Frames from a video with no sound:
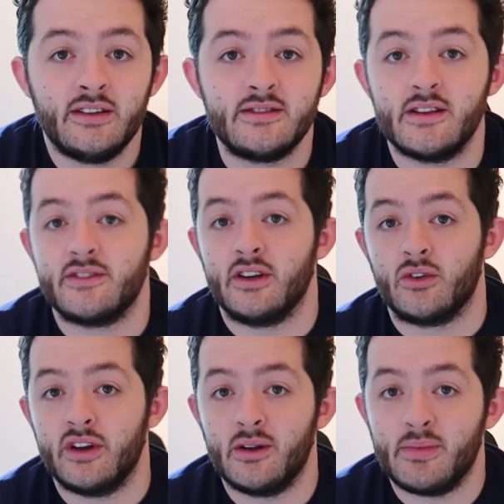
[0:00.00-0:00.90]
In terms of the
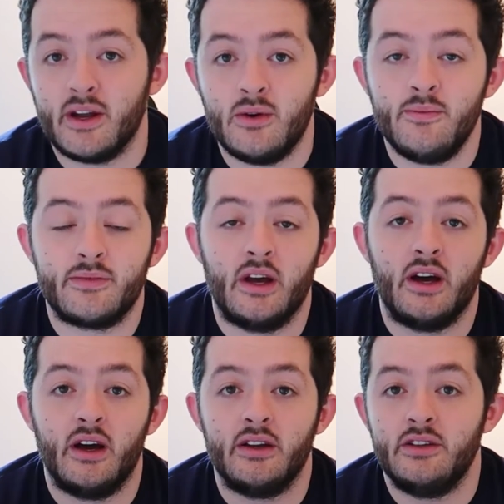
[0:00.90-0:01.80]
ingredient panel,
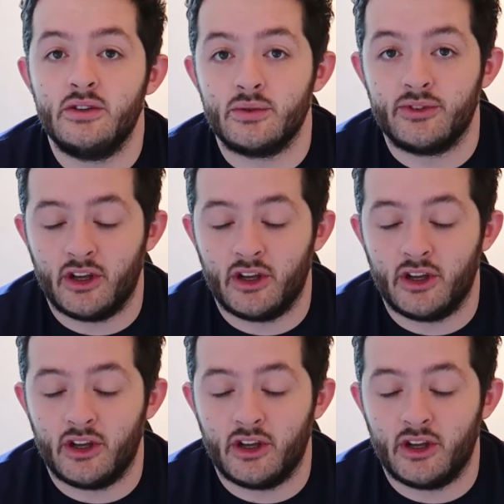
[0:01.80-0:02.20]
usual